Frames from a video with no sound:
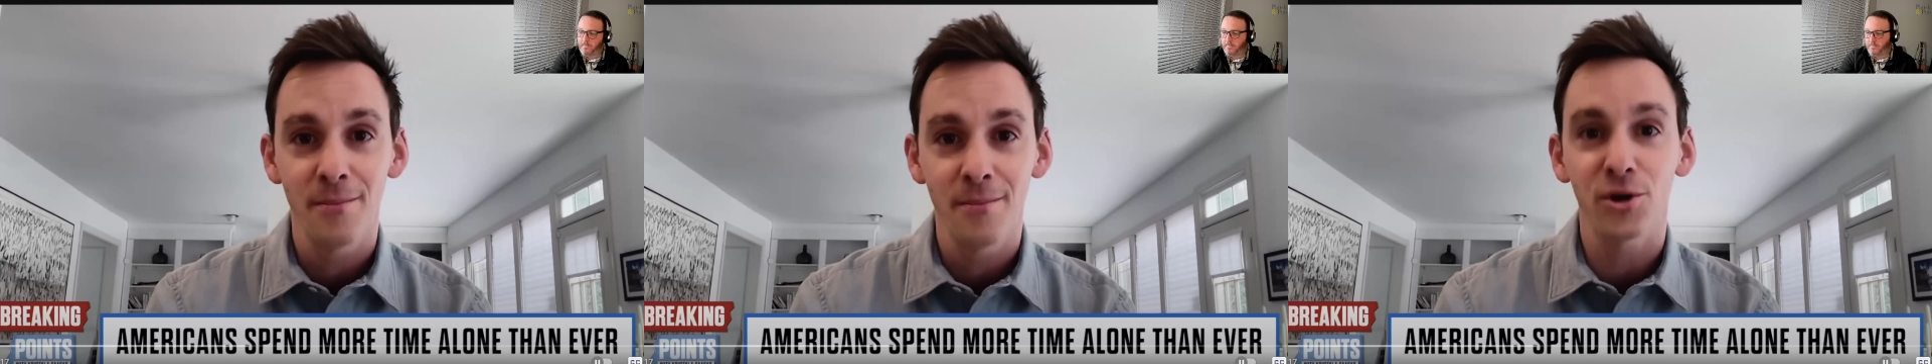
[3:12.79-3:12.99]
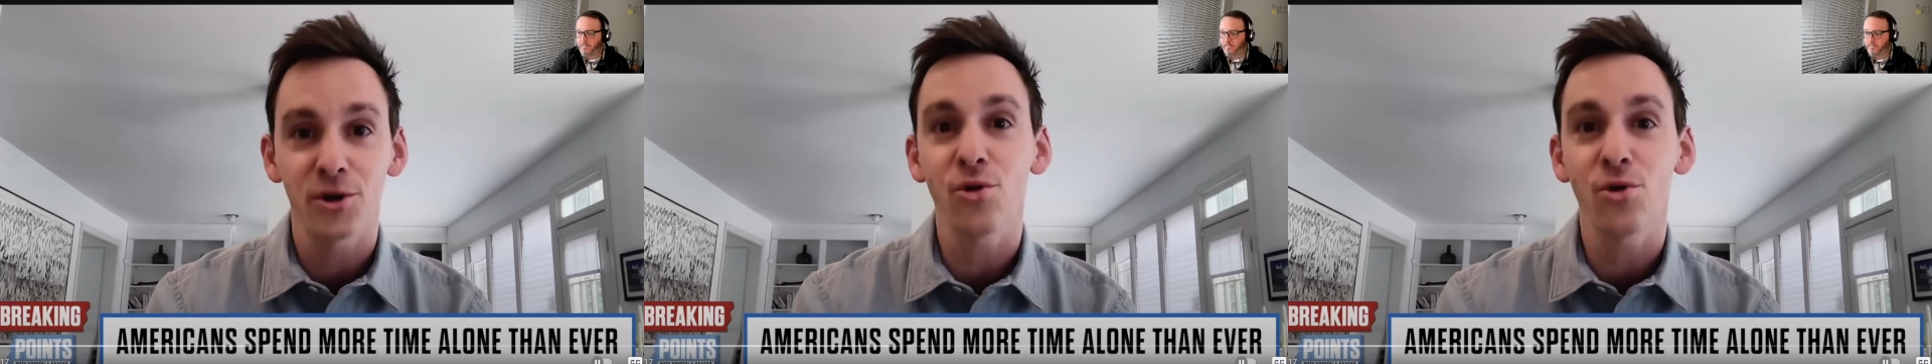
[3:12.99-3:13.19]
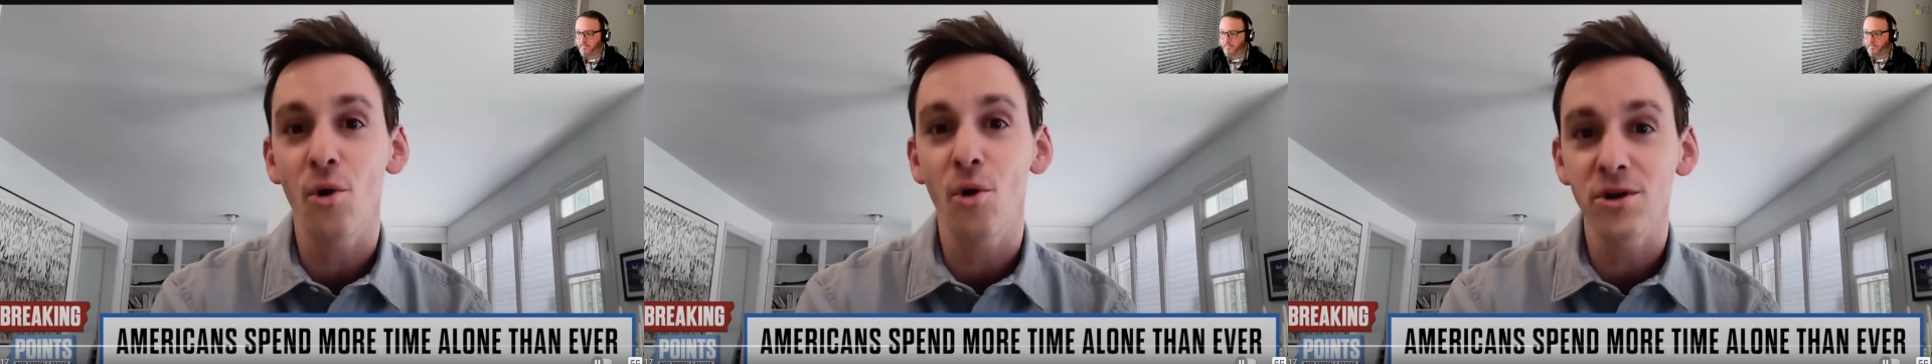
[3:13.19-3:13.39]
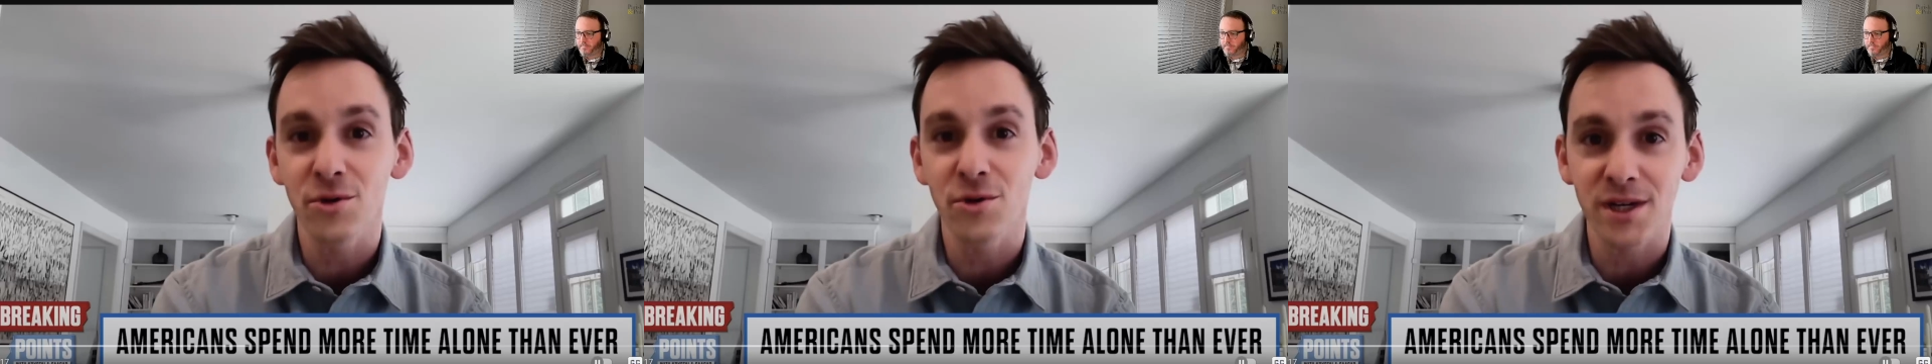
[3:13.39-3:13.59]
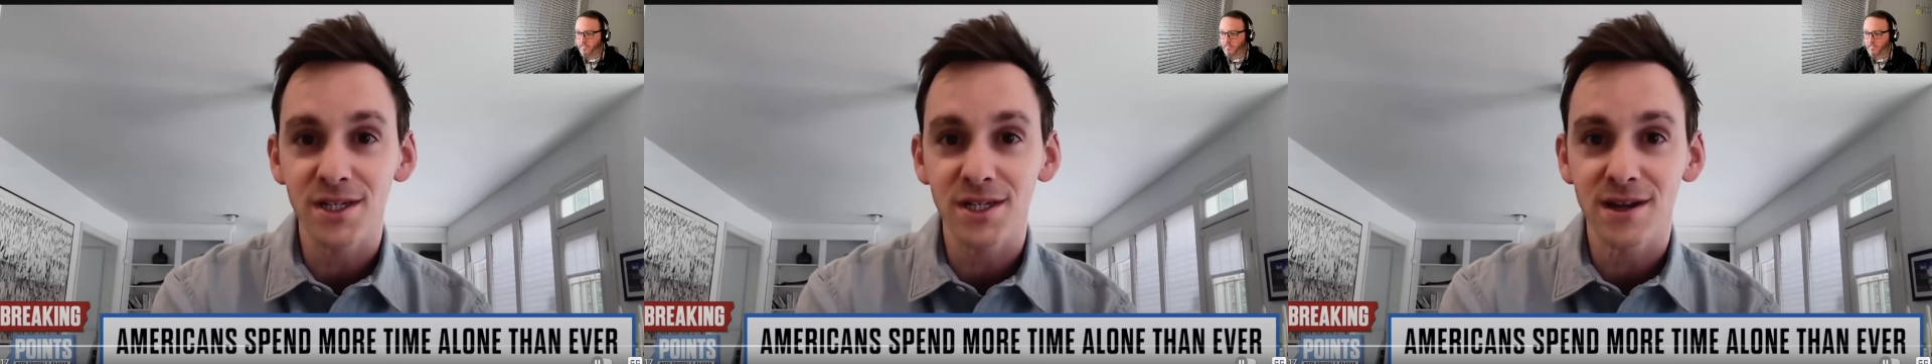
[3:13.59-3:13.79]
But according to one
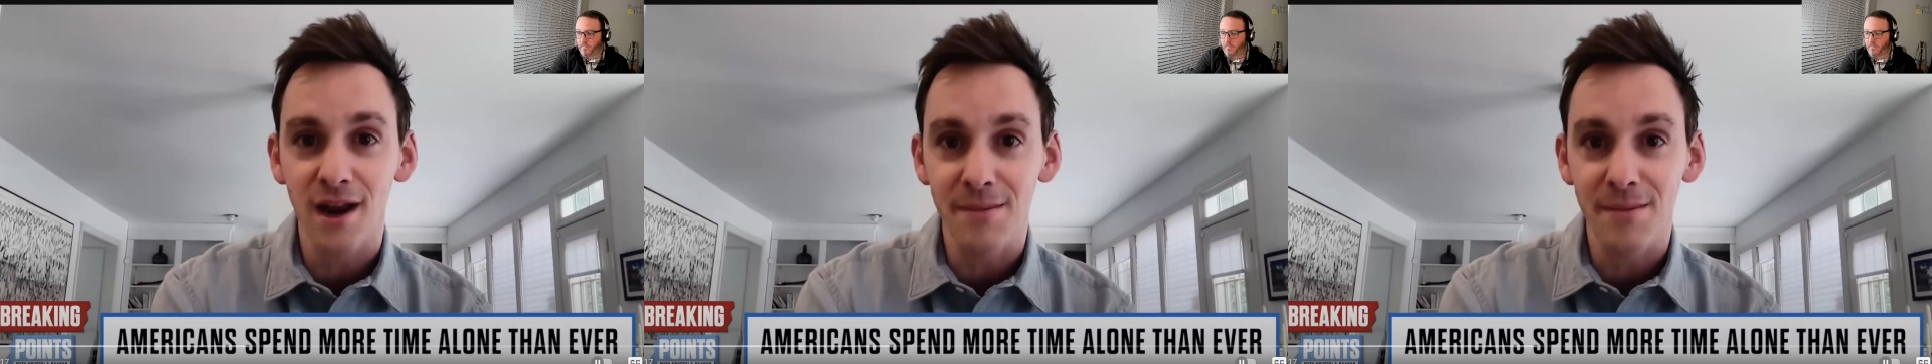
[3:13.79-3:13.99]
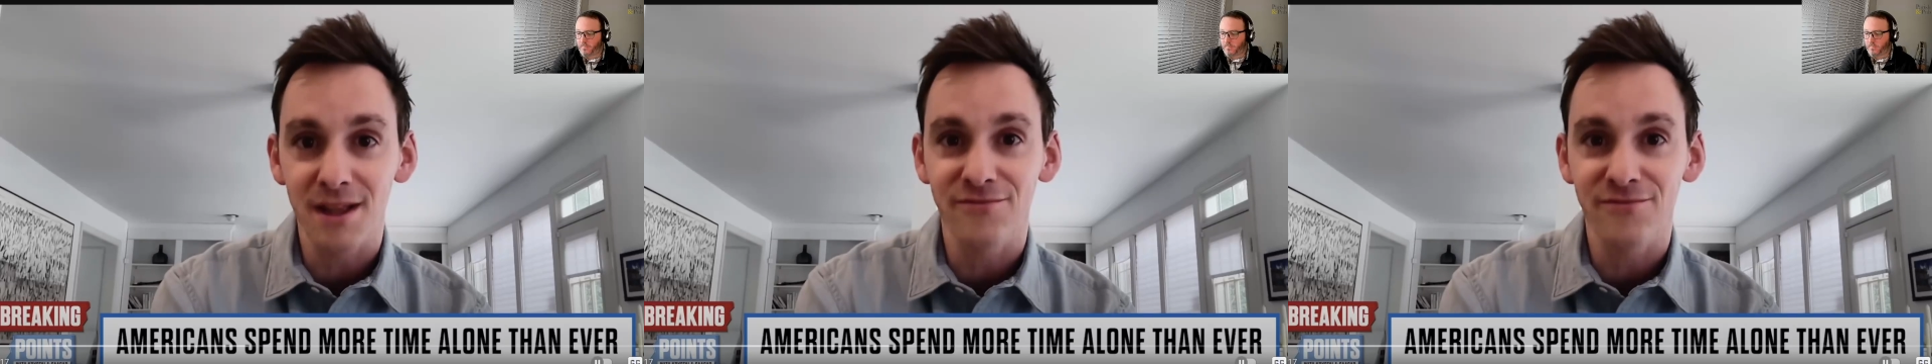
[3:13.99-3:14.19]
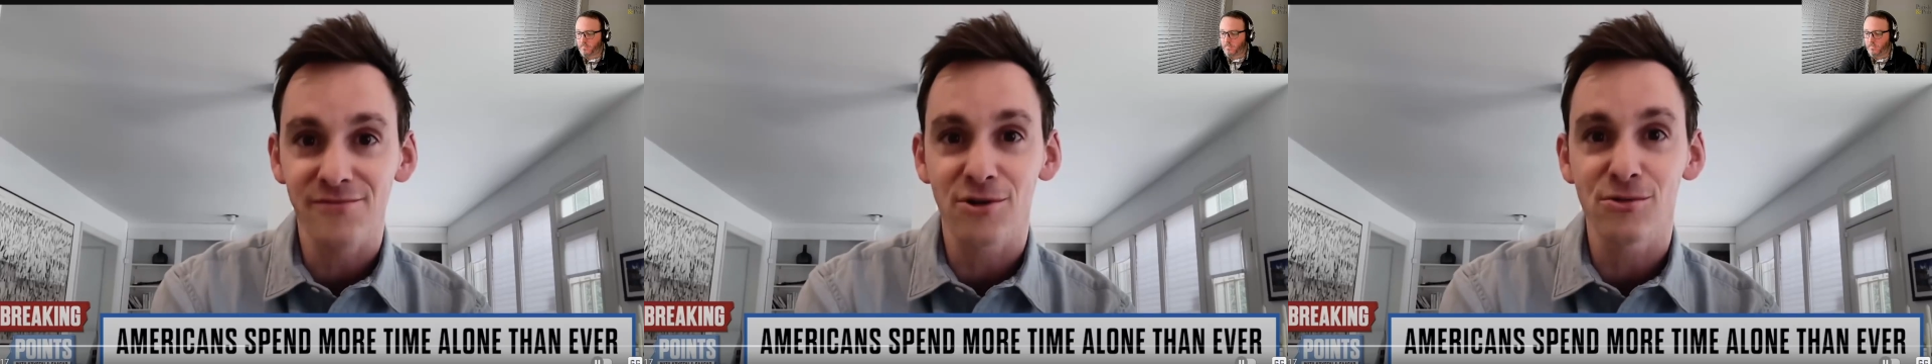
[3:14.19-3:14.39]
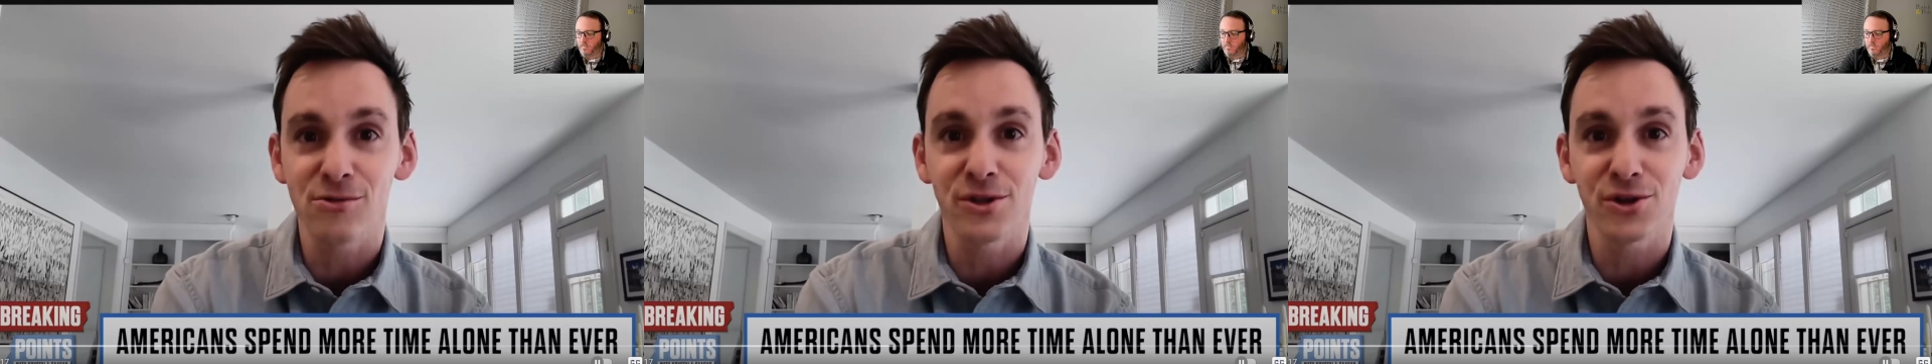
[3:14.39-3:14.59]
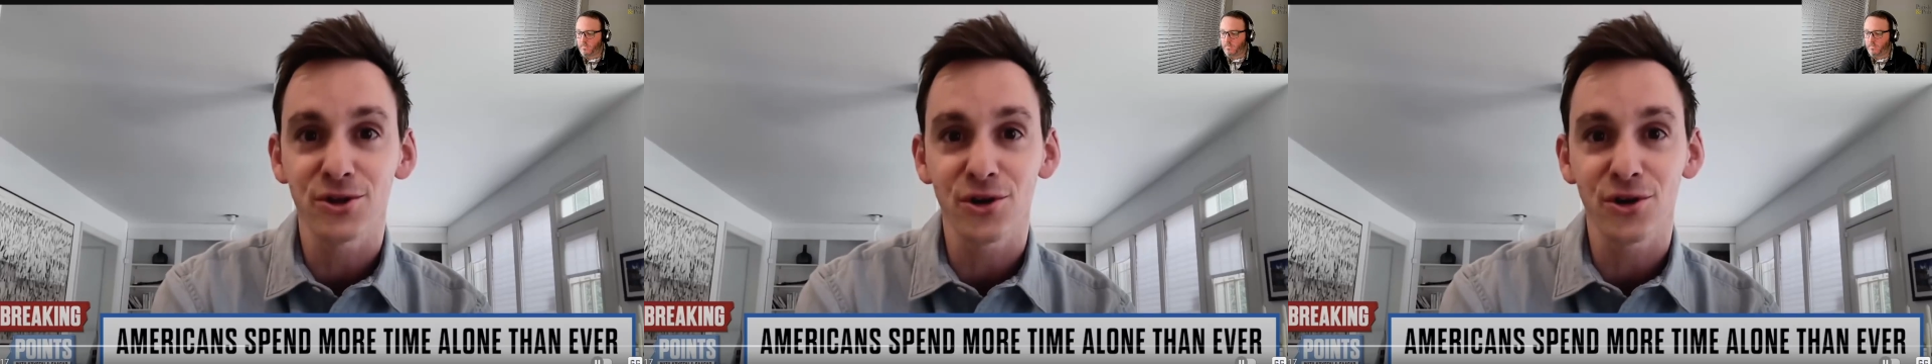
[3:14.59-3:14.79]
study by the Federal
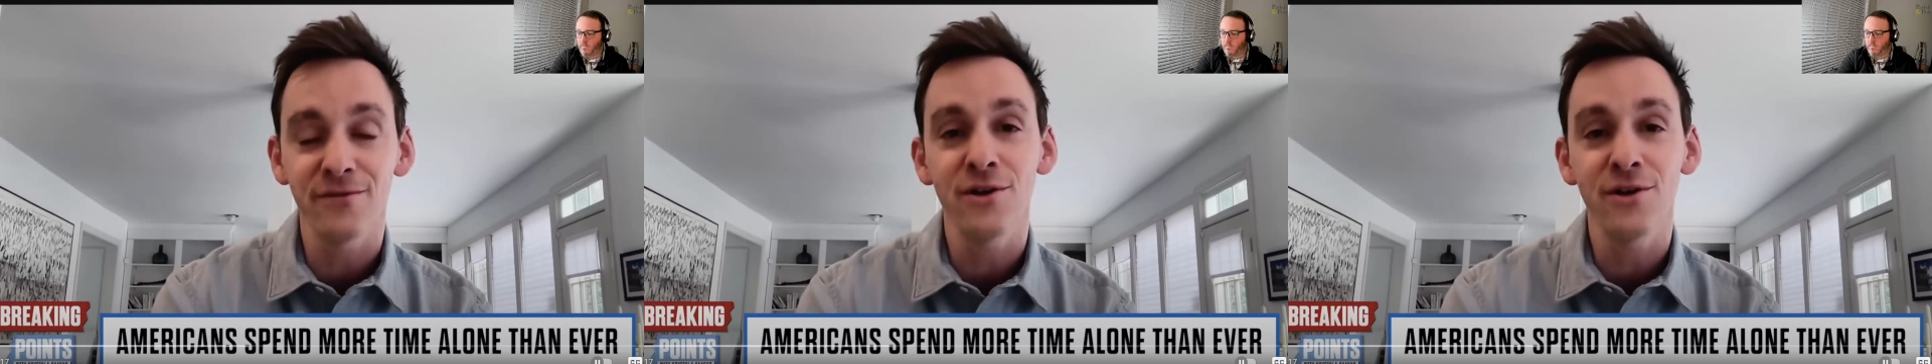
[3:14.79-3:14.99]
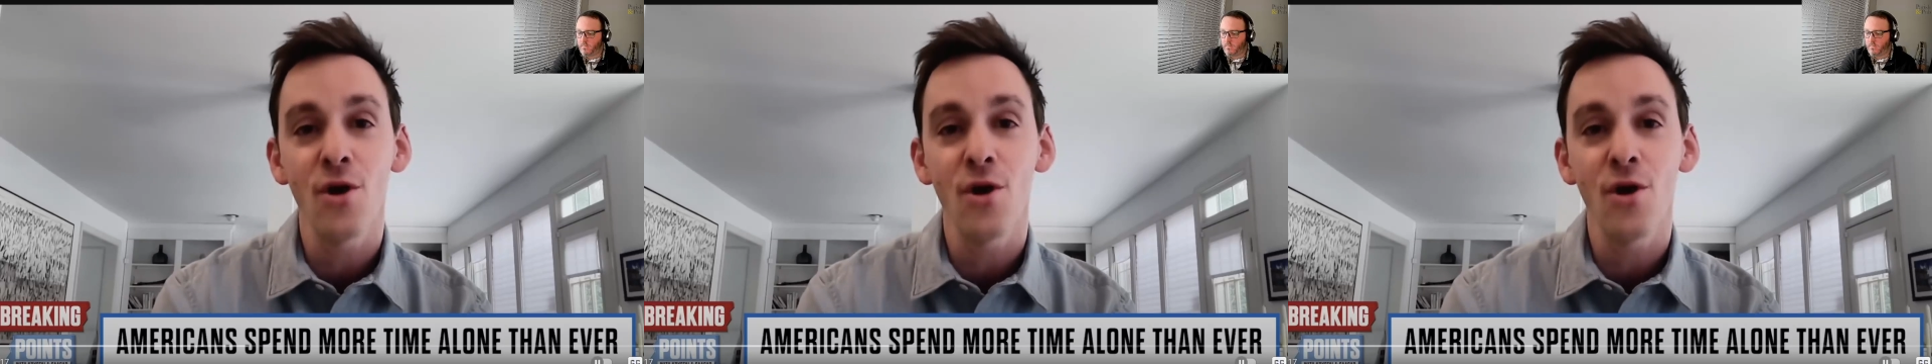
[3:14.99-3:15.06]
Reserve,